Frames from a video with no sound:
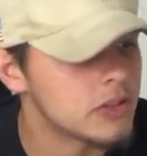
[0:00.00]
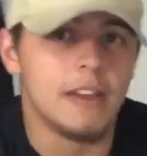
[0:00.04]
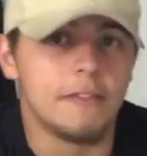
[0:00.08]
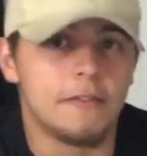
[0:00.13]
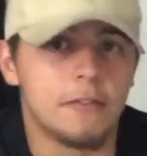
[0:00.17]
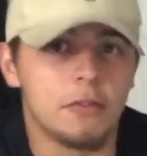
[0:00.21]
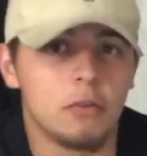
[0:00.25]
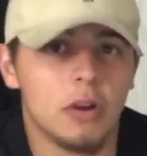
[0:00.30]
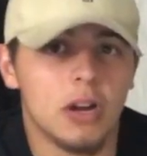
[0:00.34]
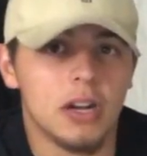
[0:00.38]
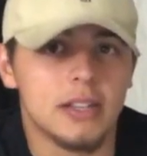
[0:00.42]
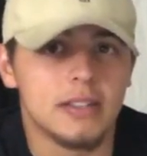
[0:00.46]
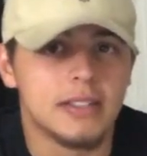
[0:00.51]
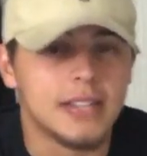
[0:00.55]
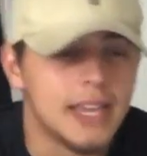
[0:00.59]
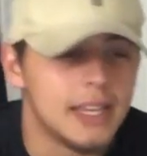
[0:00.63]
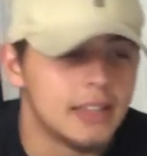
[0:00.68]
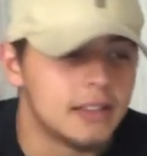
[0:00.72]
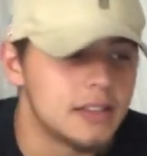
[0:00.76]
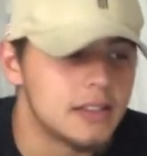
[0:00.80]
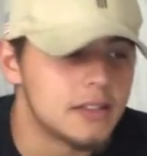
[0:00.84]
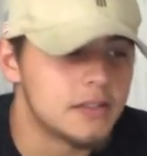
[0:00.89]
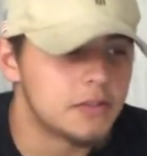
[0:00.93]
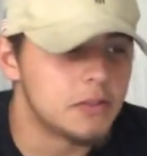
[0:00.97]
If you wanna take
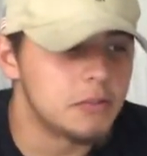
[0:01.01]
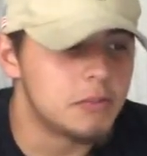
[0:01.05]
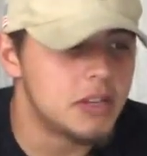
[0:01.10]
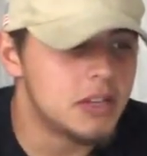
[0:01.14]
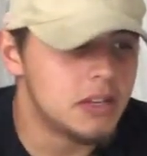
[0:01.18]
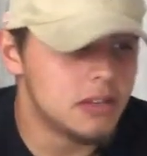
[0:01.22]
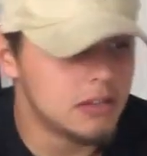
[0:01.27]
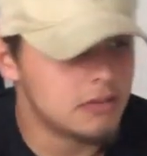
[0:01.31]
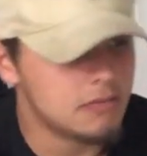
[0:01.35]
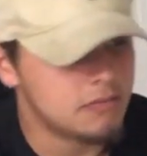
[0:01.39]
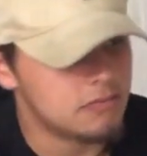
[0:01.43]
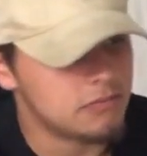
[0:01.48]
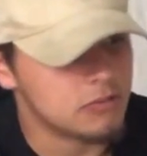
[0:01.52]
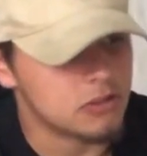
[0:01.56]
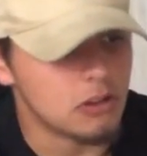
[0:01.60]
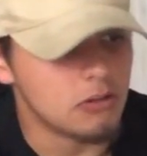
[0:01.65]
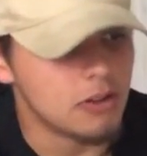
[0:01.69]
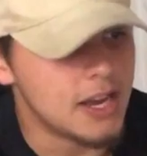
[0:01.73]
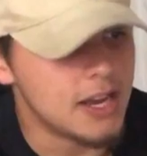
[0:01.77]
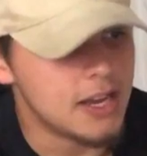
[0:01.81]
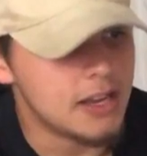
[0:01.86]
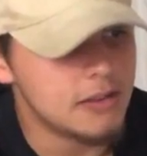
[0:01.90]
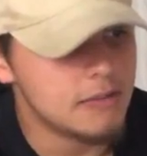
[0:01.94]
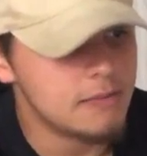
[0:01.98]
this from me, go
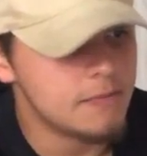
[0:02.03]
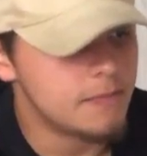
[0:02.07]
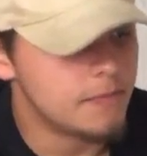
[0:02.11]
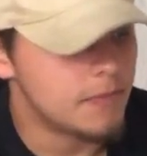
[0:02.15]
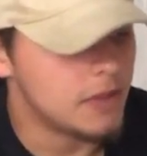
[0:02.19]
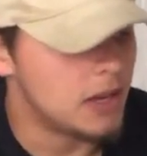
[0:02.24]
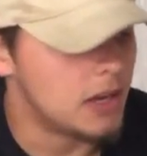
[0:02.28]
ahead.